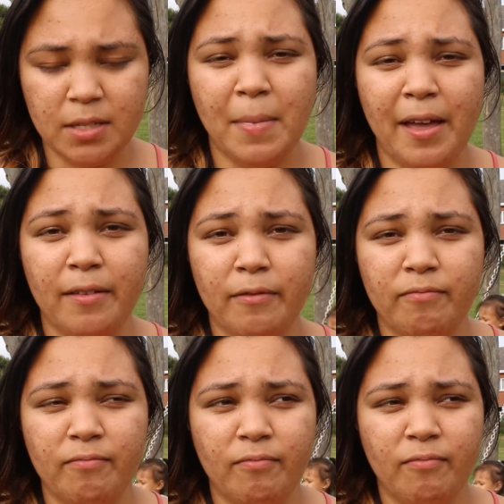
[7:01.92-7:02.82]
It's my
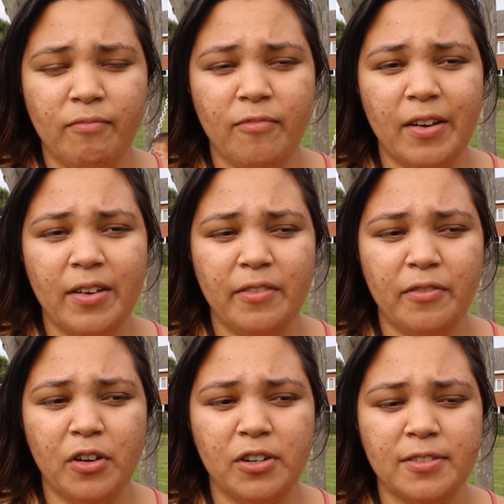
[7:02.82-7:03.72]
very
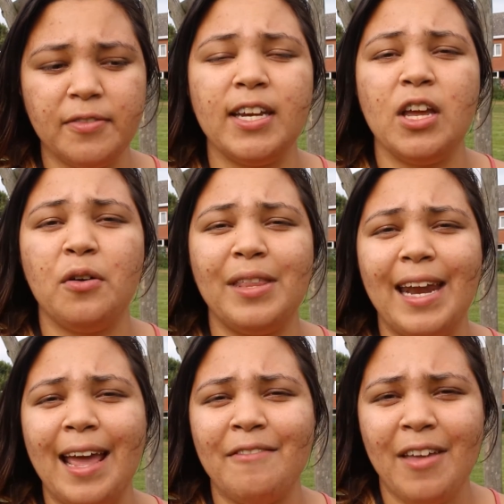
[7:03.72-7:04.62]
first video that
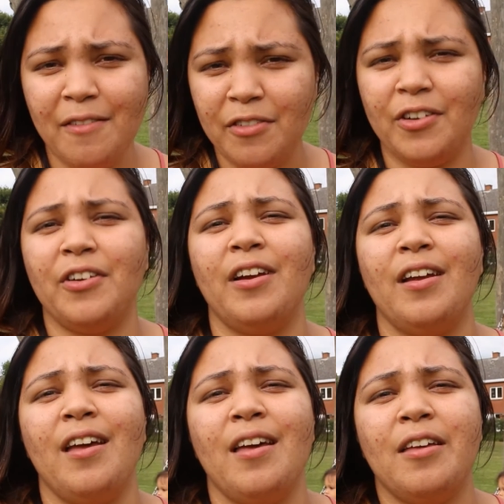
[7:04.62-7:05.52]
I've ever
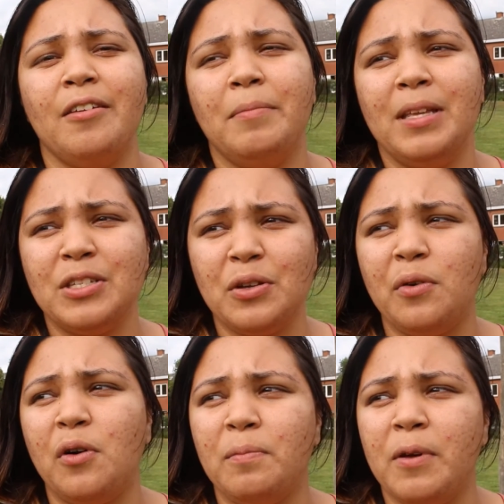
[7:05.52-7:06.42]
been so
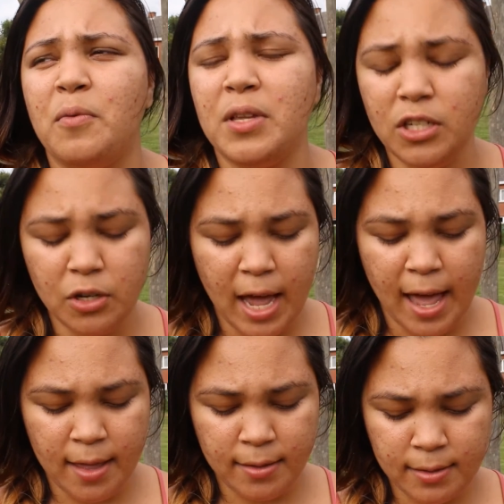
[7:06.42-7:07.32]
open with you
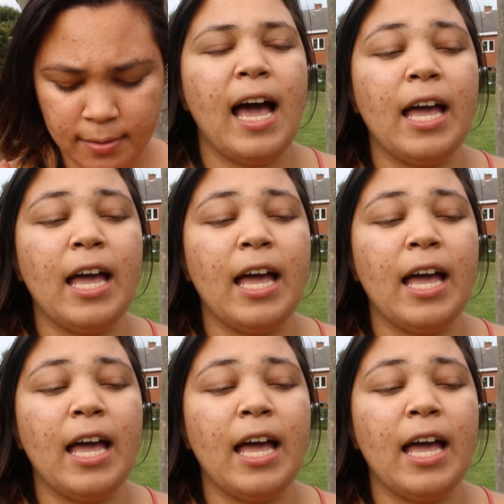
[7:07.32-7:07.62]
guys.